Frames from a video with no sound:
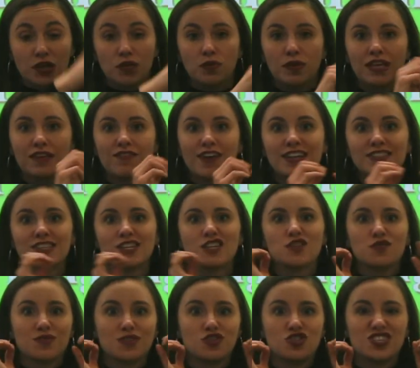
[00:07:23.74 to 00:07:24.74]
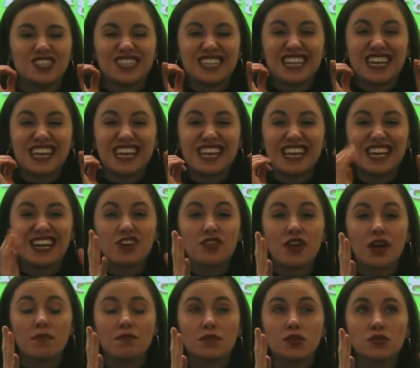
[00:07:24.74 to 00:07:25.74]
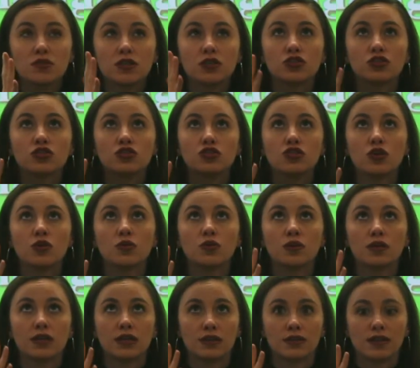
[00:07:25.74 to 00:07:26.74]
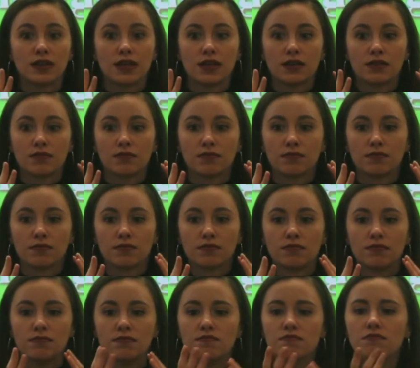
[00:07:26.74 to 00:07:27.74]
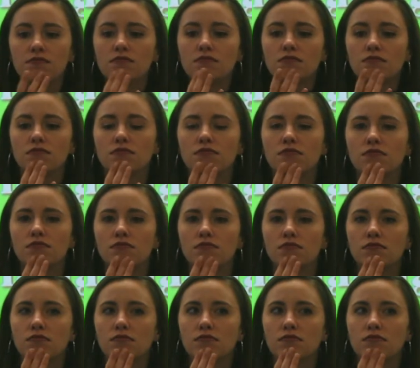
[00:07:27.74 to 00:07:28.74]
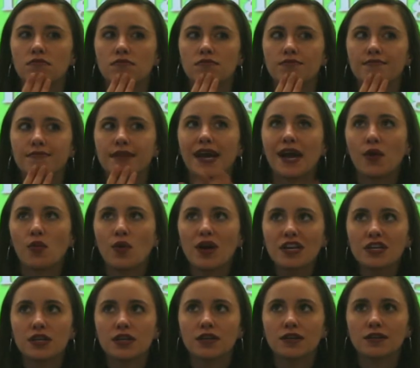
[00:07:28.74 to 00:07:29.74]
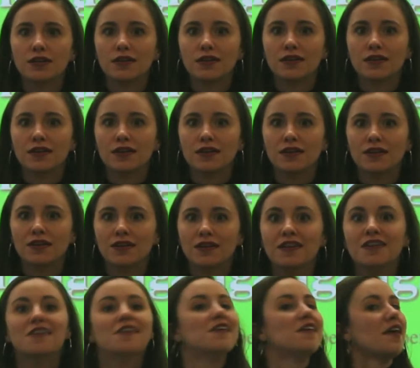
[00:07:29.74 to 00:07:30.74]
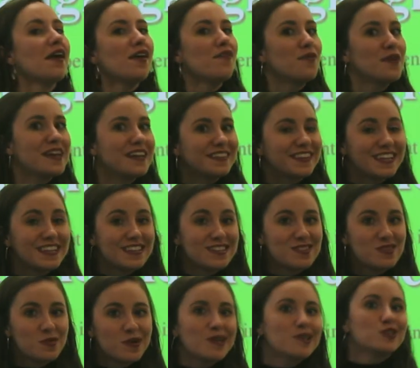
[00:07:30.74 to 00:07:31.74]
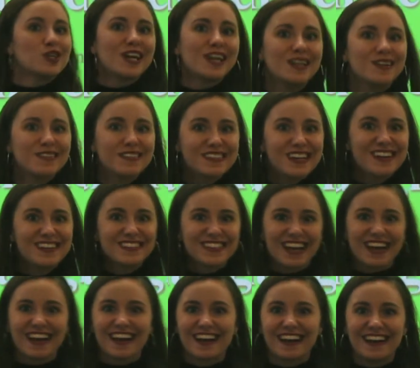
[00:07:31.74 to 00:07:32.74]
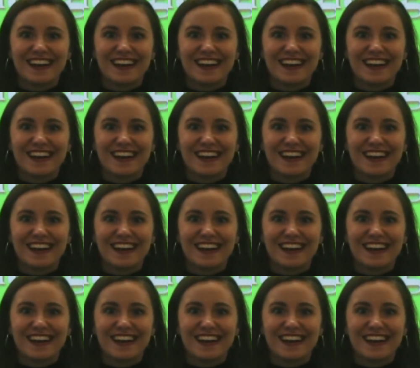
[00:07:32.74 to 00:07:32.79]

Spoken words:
really fast and you can just hear that music so clearly. I wonder if we can listen to what a triangle sounds like.